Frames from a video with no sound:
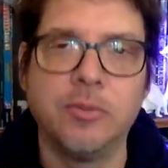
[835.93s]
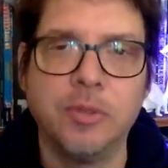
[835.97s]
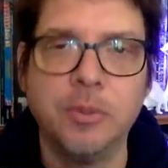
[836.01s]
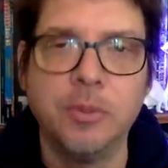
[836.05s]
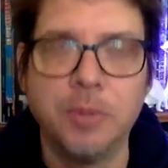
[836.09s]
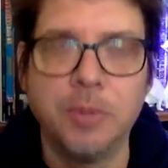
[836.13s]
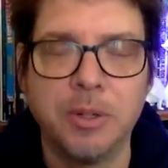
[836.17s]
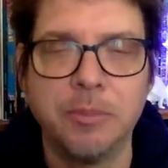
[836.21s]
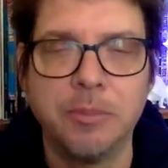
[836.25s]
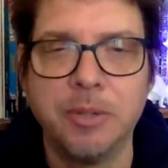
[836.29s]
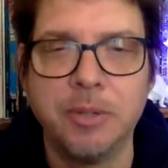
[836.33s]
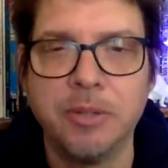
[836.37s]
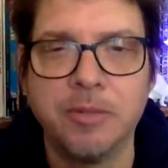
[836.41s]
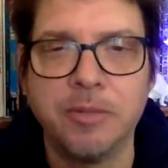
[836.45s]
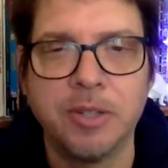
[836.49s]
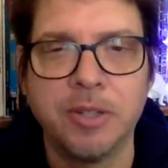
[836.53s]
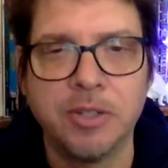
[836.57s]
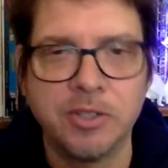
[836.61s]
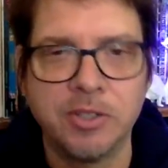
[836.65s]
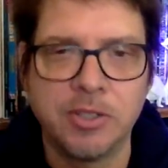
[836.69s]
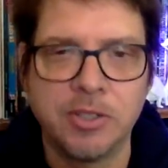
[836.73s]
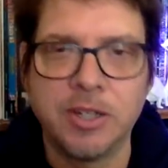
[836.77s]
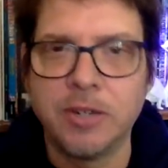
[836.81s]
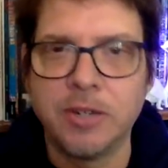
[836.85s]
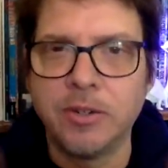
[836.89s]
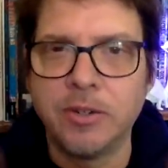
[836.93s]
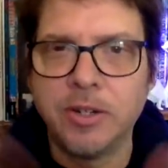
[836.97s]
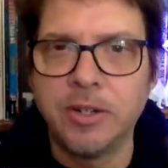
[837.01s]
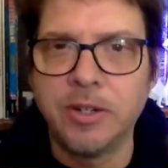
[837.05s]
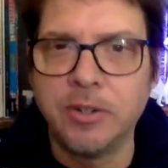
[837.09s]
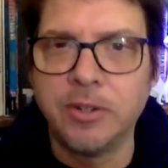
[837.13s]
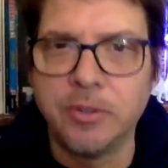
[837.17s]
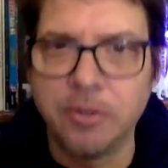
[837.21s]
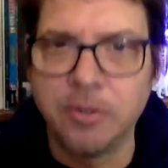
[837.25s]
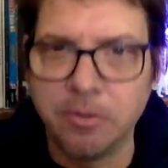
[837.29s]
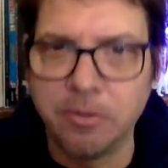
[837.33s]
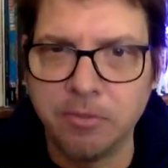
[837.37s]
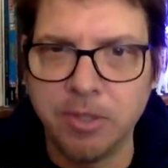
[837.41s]
If you wanna be a
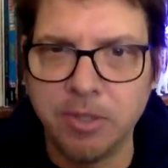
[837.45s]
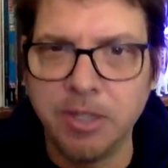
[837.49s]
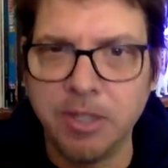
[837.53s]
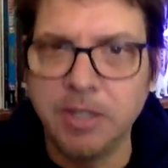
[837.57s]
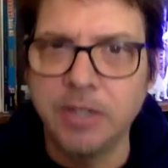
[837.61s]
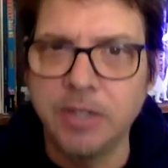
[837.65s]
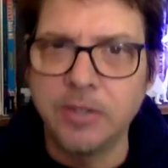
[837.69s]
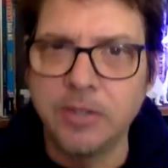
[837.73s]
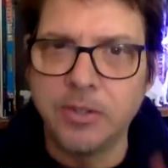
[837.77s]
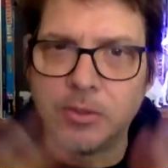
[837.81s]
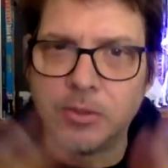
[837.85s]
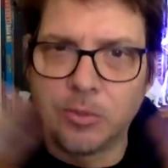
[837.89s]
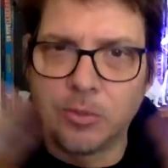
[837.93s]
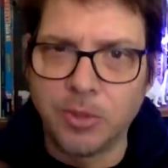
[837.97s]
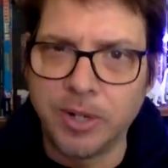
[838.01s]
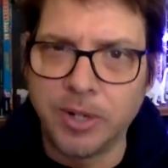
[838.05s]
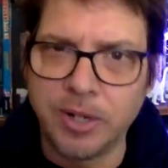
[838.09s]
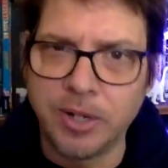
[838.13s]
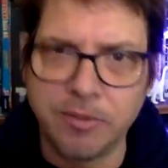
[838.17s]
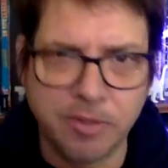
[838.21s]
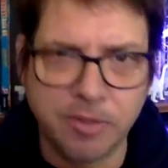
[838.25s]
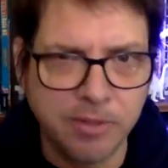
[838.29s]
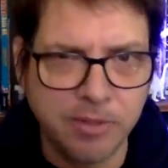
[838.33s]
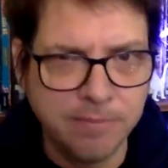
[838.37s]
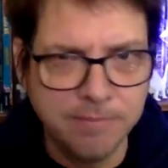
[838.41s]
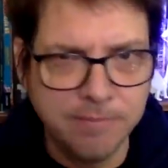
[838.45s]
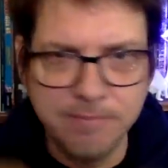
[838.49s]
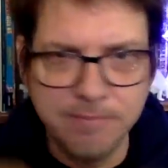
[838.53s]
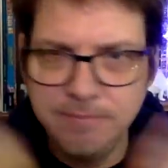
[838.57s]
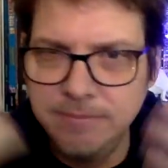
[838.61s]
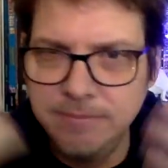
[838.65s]
vegetarian or a vegan or whatever,